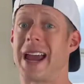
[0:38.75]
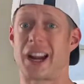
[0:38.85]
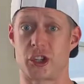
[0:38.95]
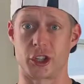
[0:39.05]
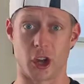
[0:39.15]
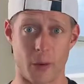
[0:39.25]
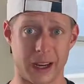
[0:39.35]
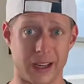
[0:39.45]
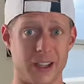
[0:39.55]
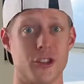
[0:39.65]
actually
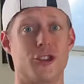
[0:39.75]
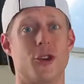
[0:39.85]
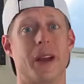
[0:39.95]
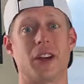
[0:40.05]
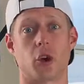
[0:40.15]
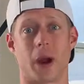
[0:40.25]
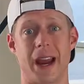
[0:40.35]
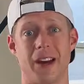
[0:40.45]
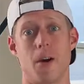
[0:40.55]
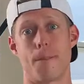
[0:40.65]
going to
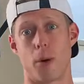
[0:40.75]
ingrain